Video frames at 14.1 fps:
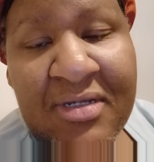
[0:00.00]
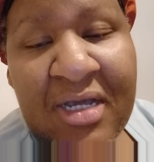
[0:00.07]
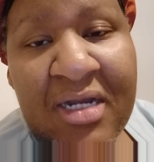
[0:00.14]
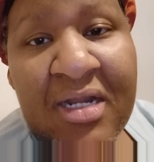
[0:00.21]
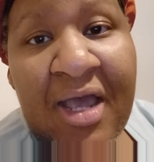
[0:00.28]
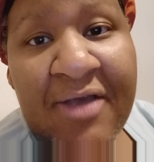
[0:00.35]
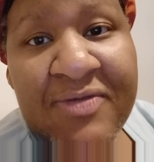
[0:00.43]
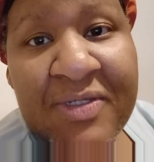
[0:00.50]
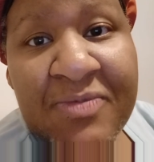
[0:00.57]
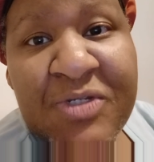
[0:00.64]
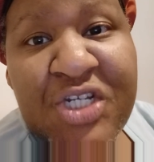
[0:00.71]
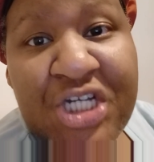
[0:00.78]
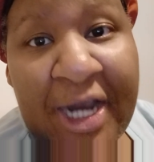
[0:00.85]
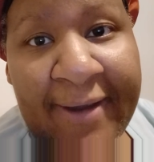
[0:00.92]
And to have
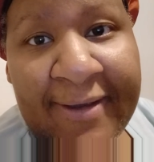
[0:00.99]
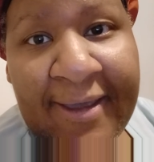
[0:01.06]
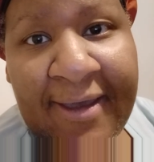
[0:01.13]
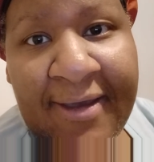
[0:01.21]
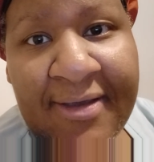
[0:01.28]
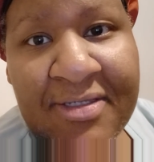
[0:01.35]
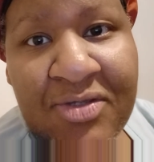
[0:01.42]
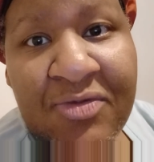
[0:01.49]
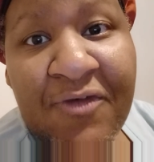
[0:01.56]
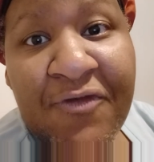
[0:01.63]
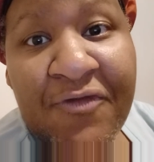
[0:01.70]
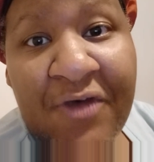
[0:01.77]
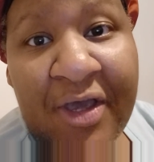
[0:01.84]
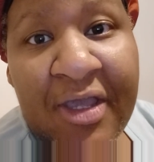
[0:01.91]
some jackass on the
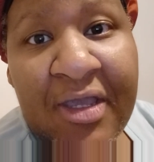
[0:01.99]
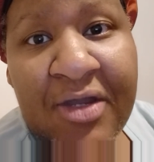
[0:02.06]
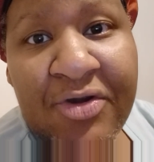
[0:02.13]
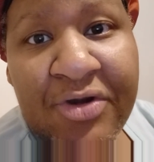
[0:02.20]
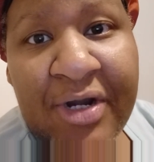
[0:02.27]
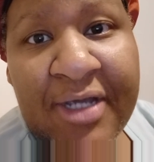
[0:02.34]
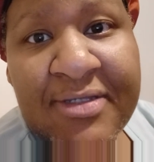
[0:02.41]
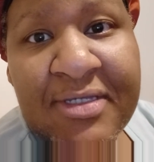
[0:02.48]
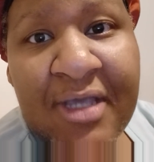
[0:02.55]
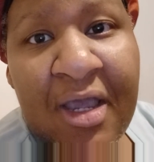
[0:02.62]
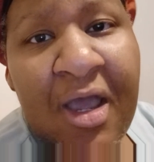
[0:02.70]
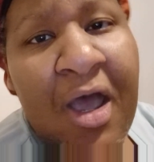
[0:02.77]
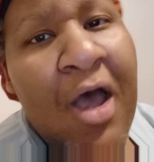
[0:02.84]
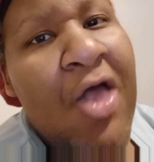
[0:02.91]
fucking internet
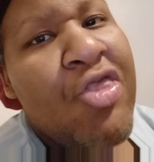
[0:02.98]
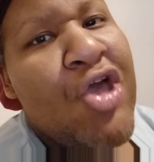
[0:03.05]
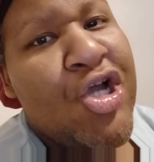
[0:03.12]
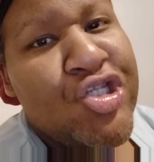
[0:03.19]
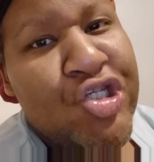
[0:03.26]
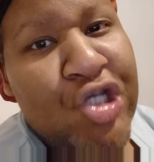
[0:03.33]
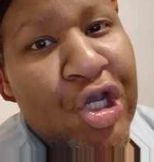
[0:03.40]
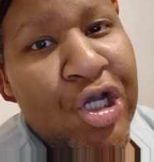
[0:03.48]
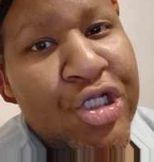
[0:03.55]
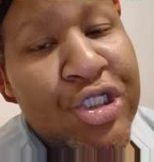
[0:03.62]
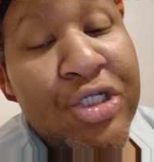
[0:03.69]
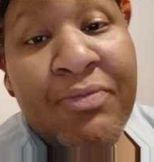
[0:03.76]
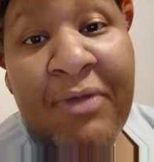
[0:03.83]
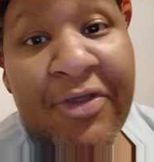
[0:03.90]
say, that's cancer.